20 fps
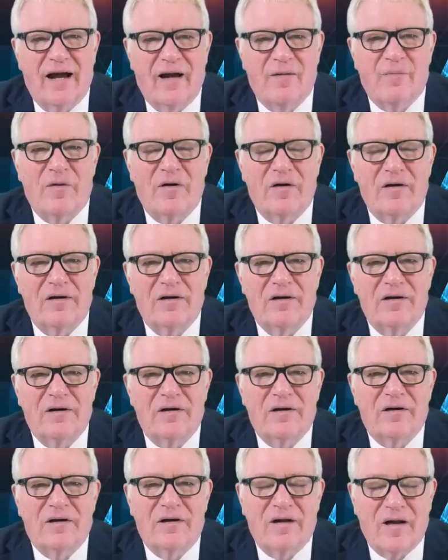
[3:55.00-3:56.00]
Abbott,
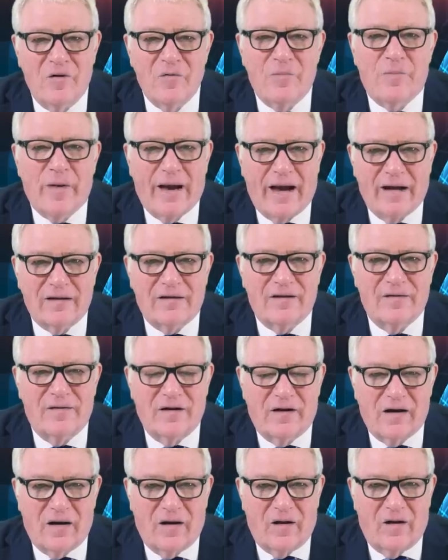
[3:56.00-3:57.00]
go back to the
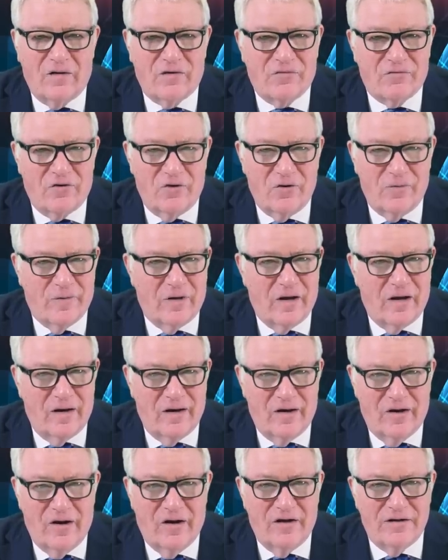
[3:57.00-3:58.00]
classroom
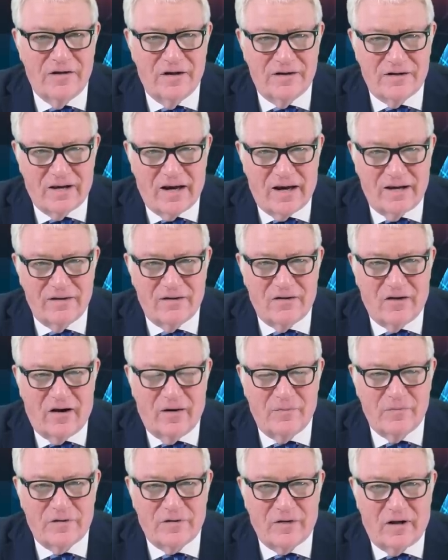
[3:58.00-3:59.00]
and learn your 10
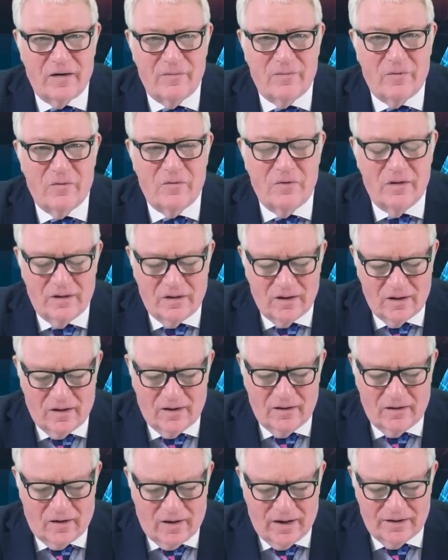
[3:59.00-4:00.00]
times table.
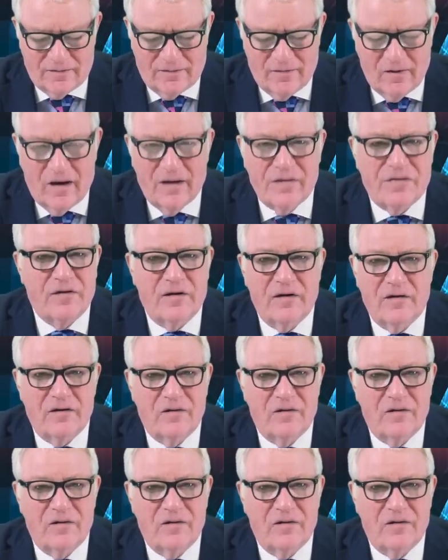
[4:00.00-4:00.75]
I think